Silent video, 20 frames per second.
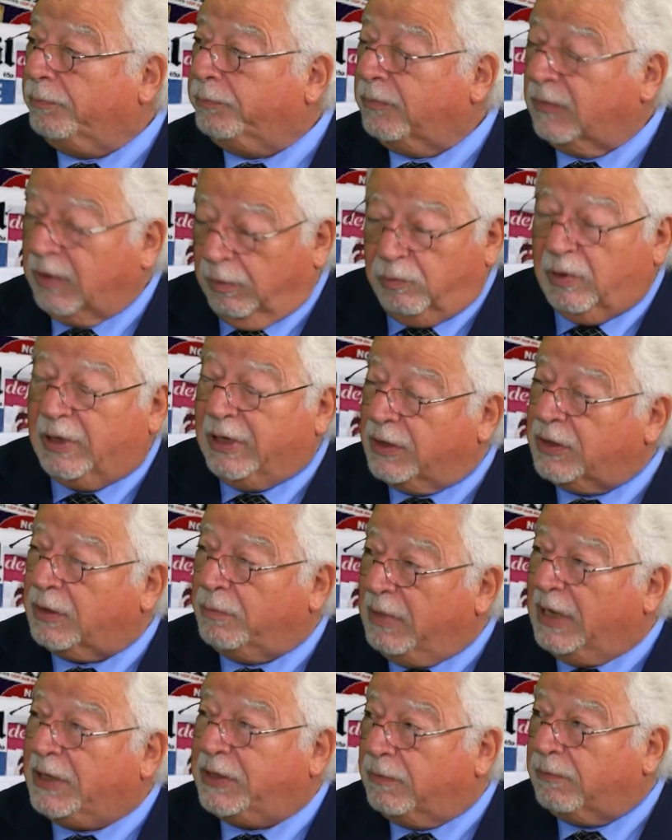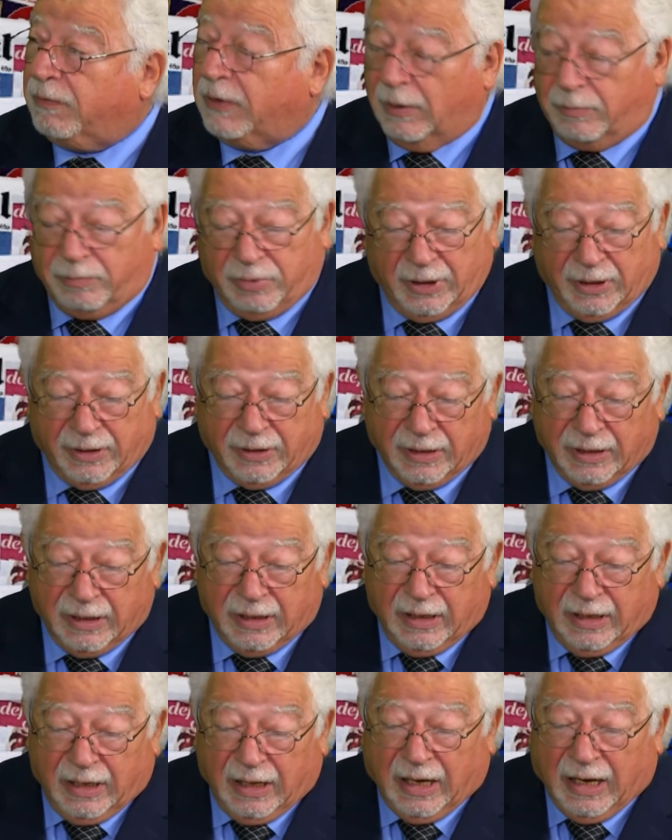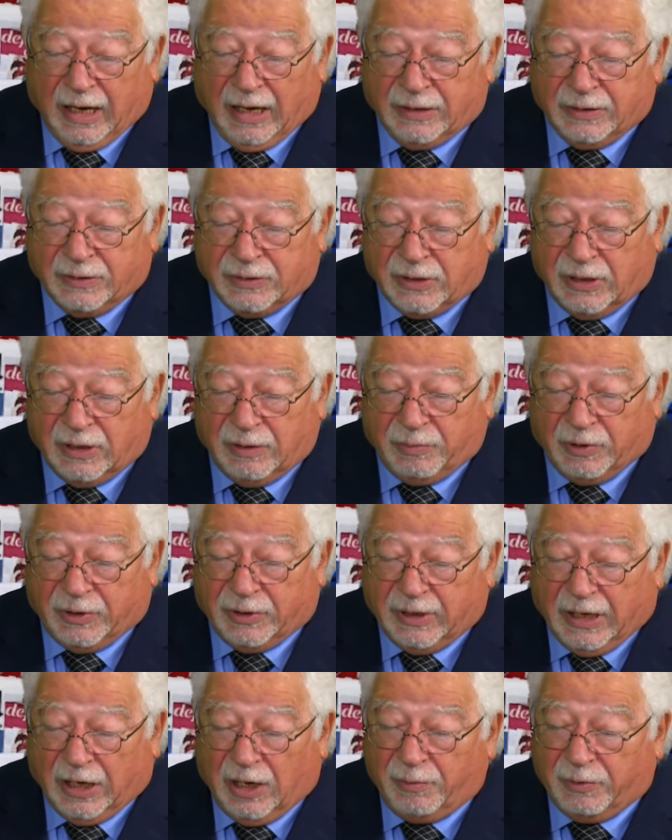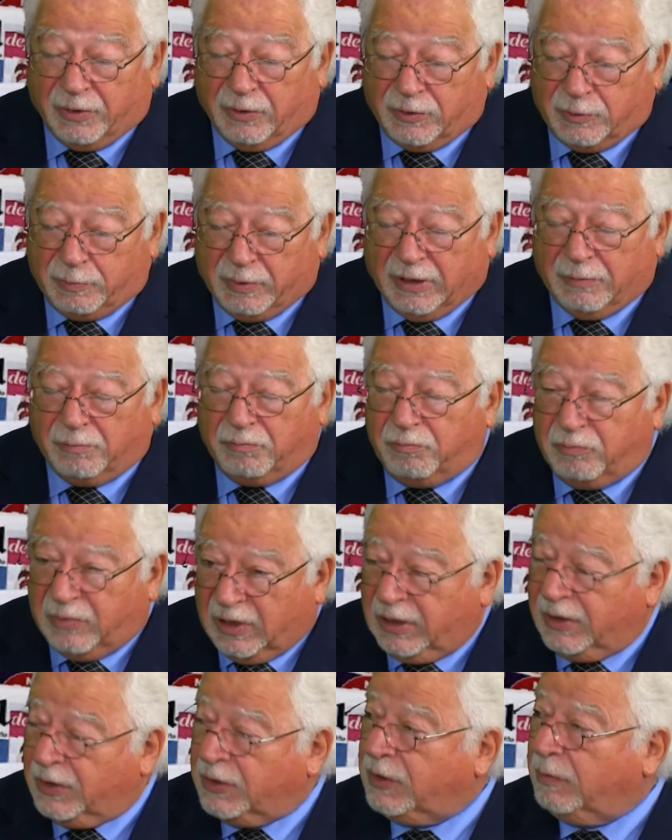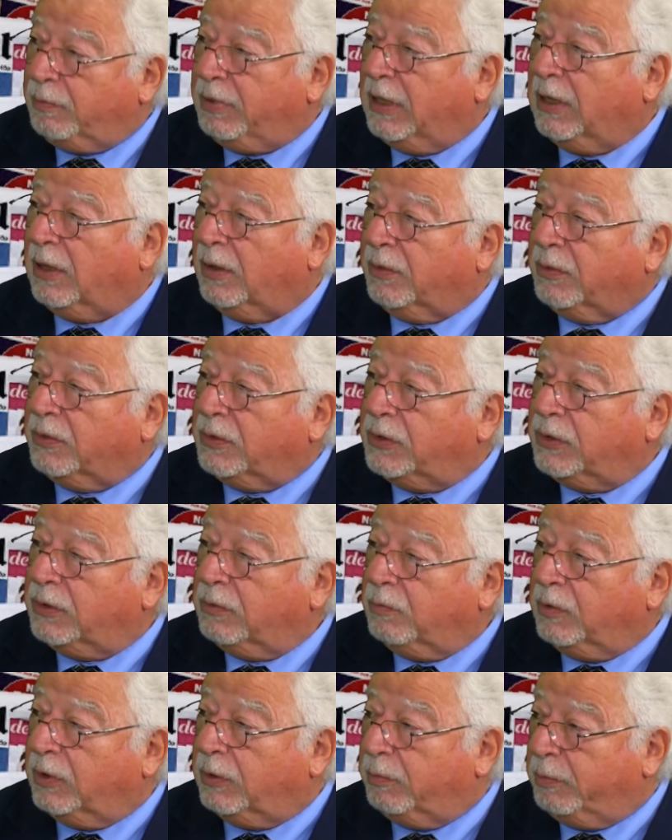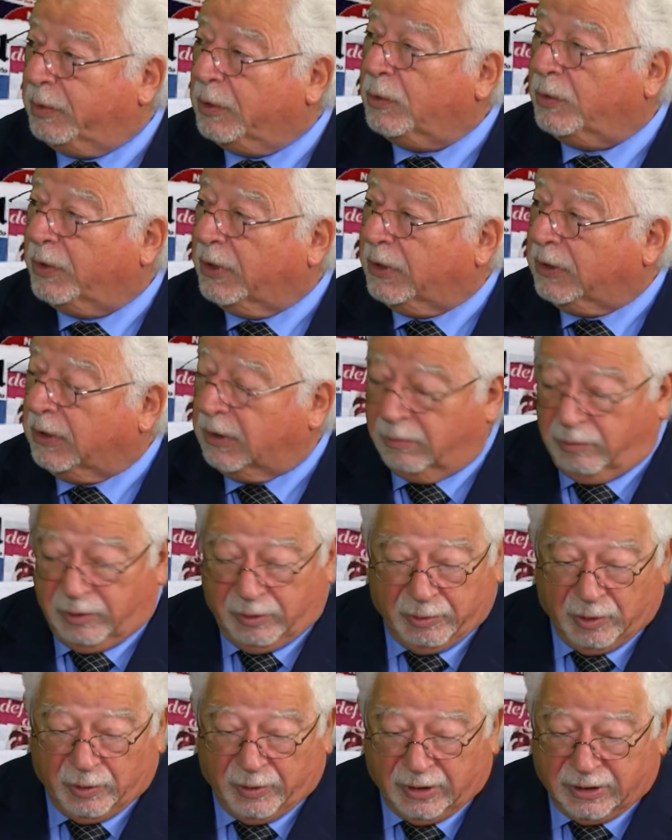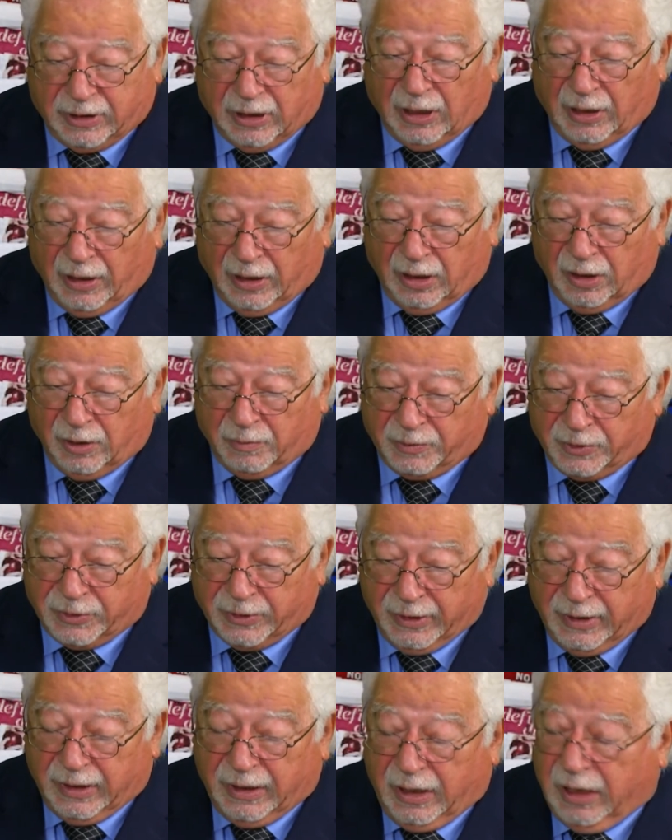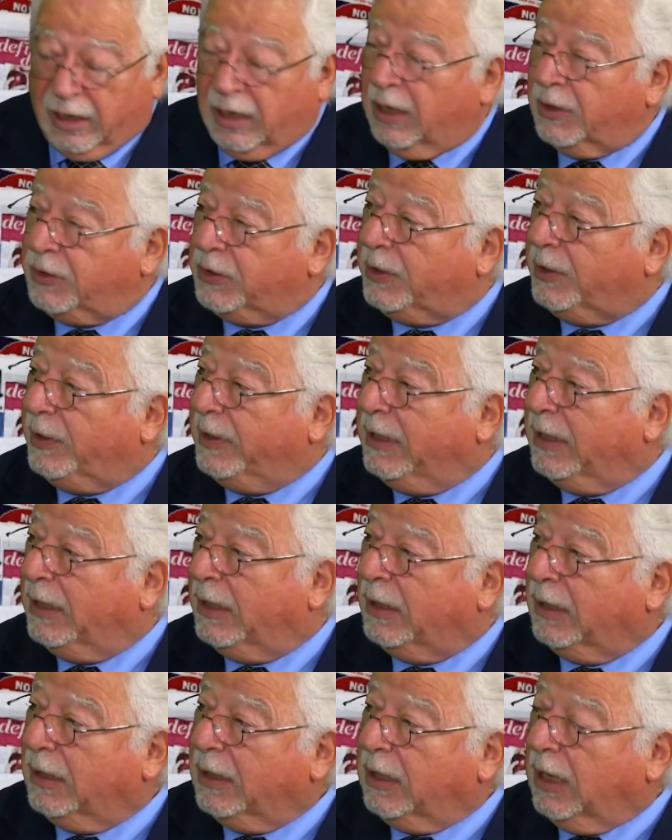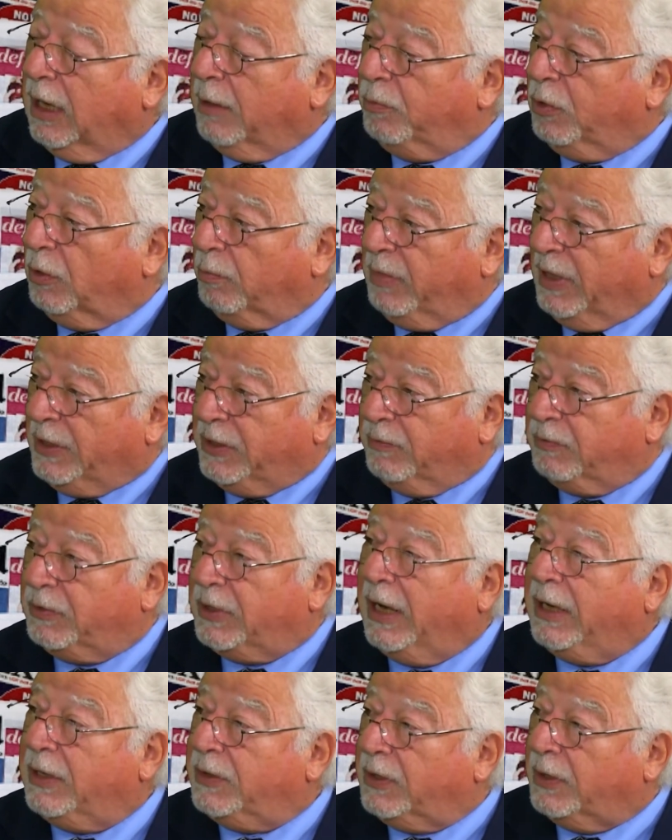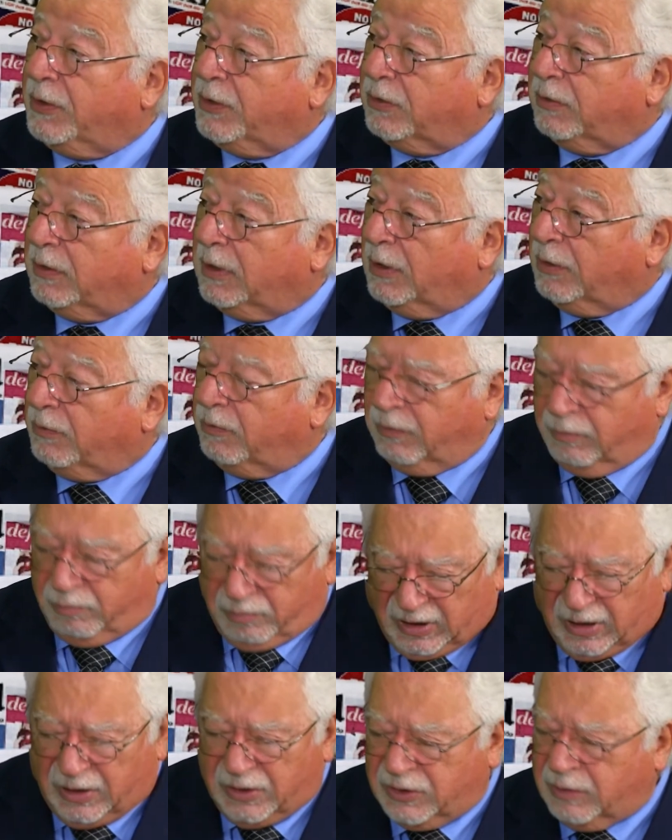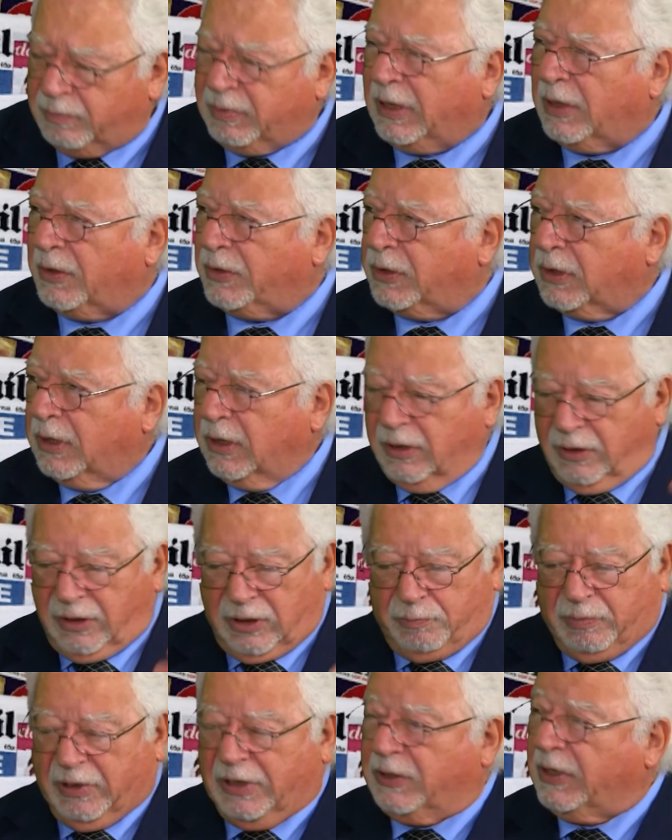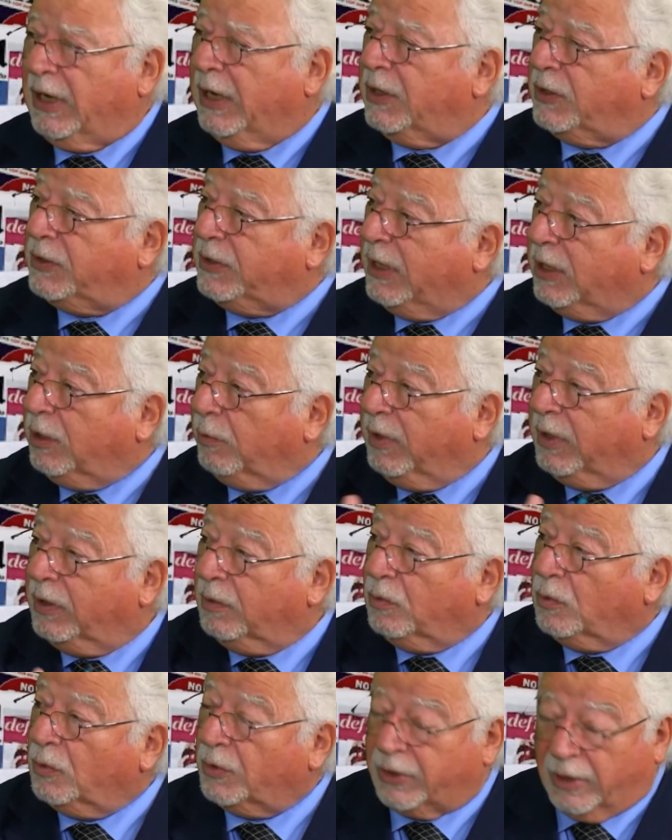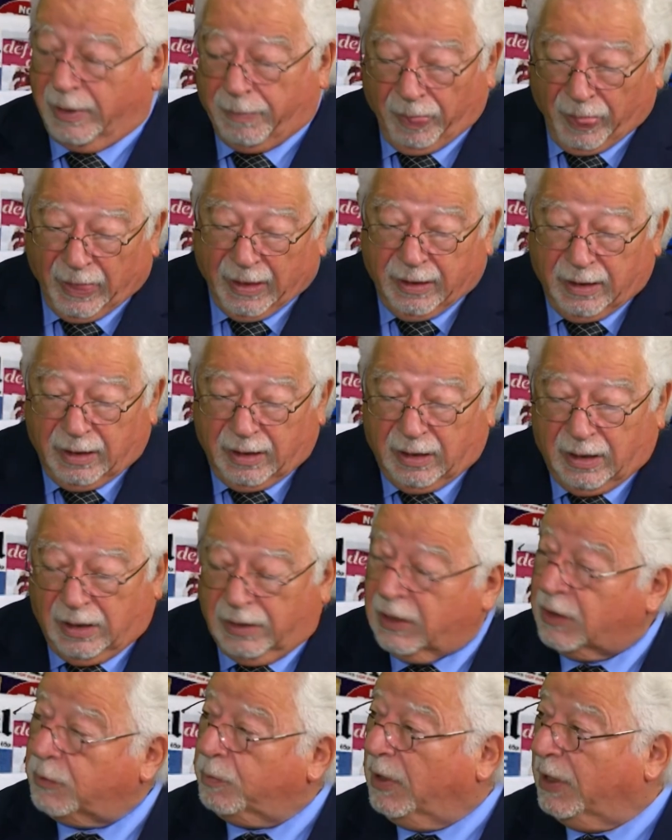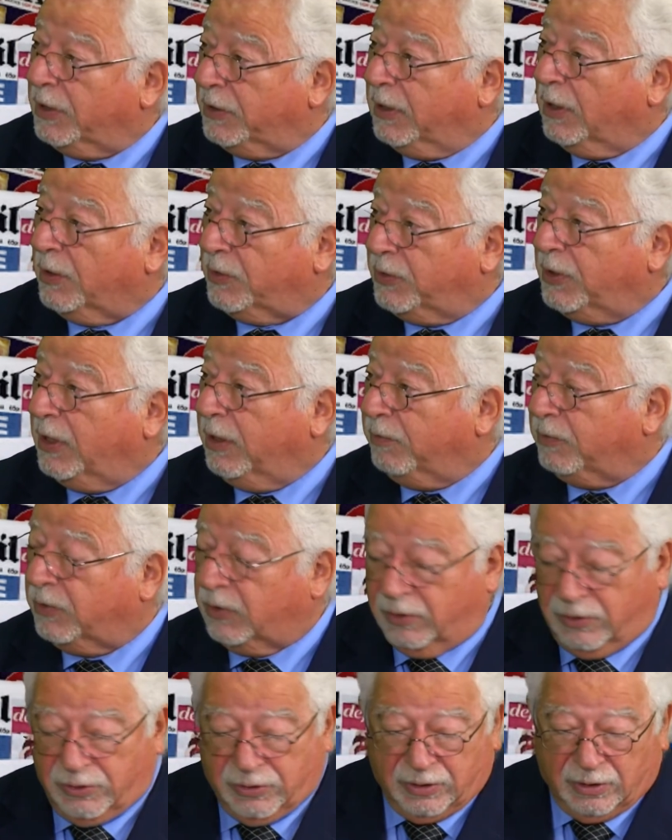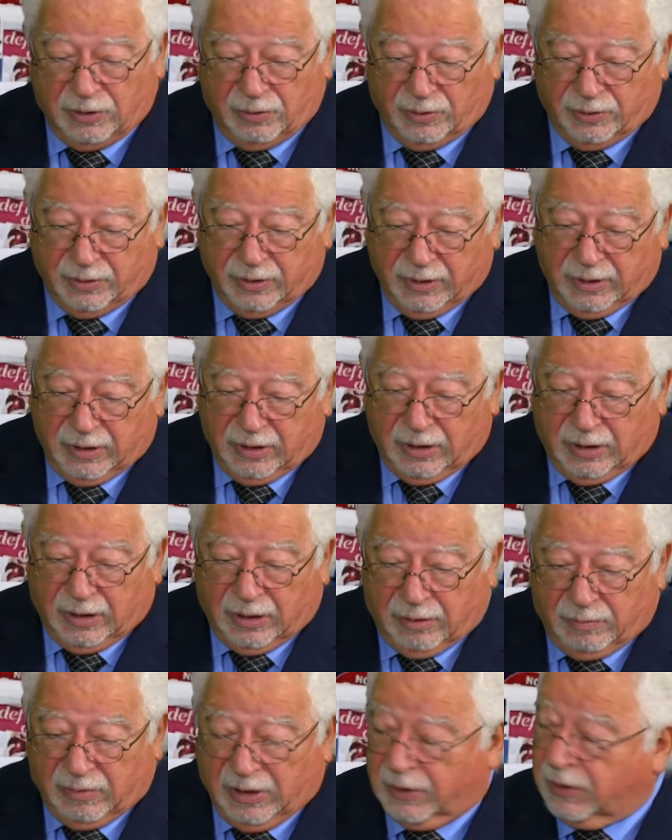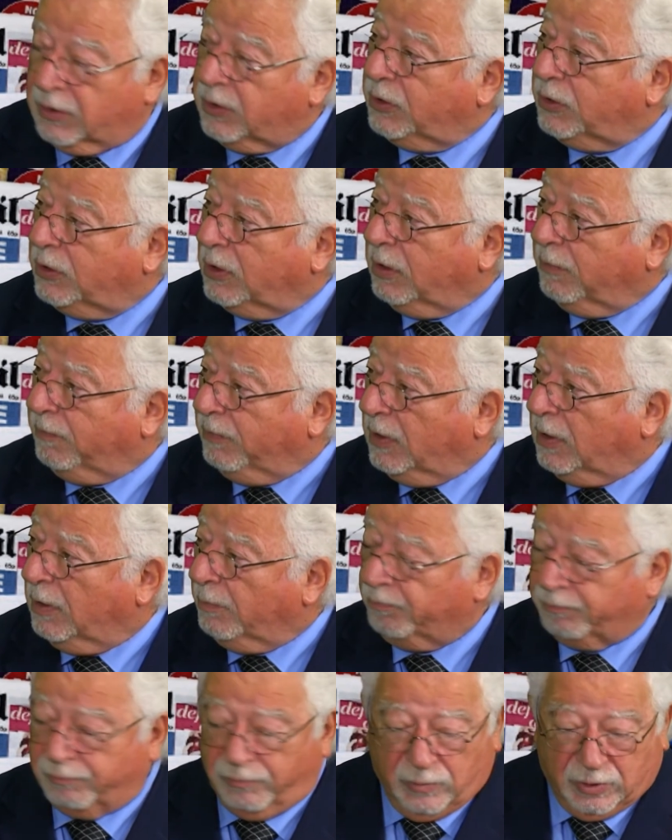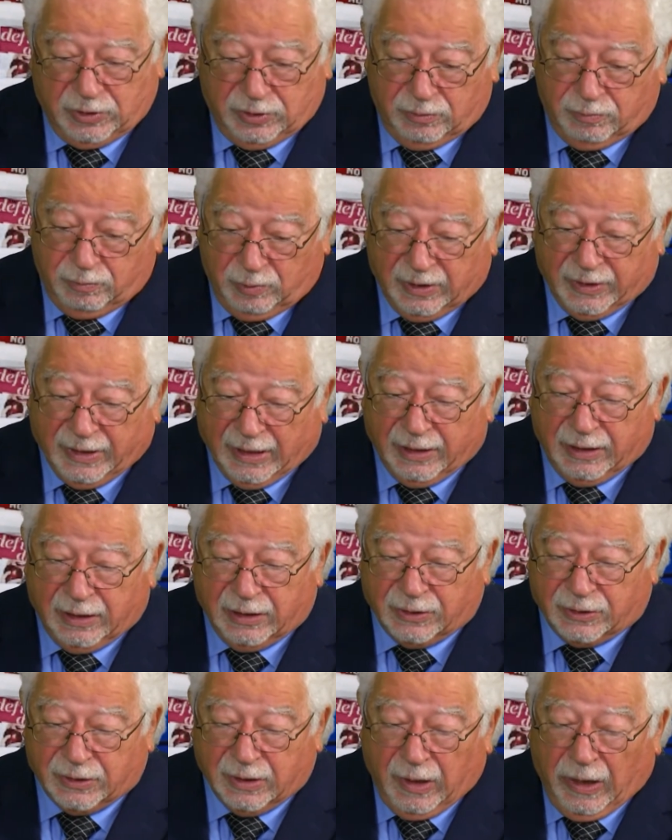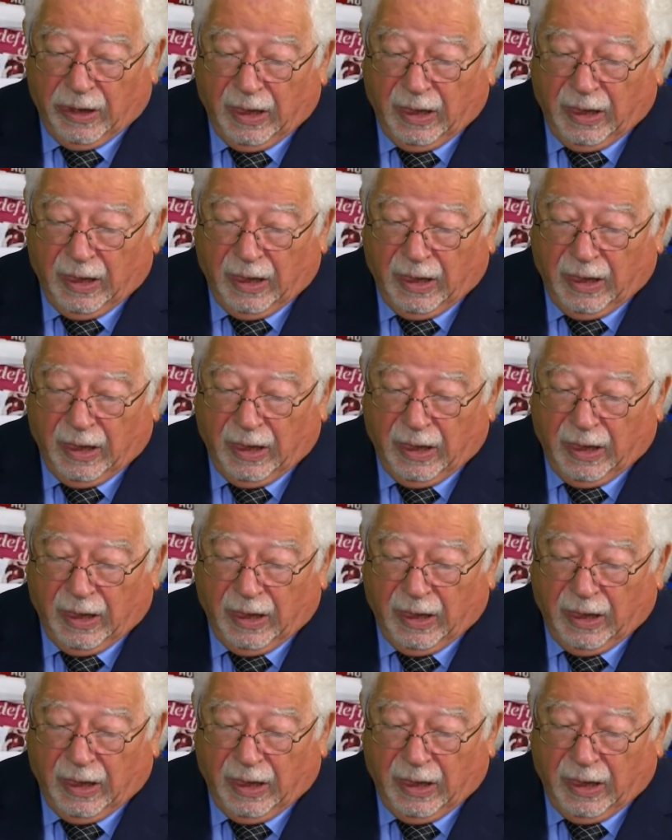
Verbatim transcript: It really is a massive floodplain. Yeah. And uh, but the Albion have spent millions of pounds with the building, uh, with the building of Cala Homes, uh, to clear and put massive tanks underground for millions of pounds. These big tanks take away the water, and that's why it's now safe to, to go on uh, Monk's uh, Farm, which where that is.